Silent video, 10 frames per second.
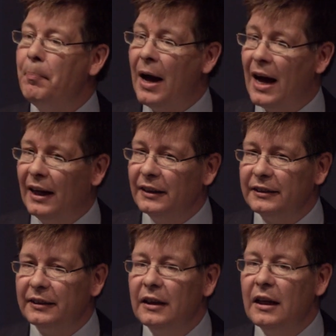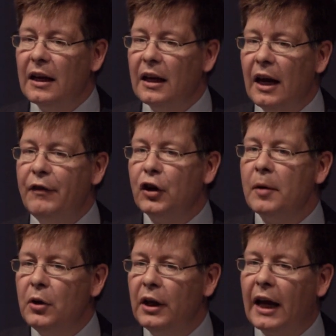but if you
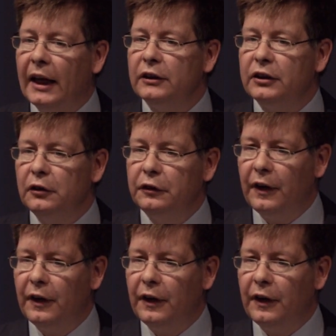communicate too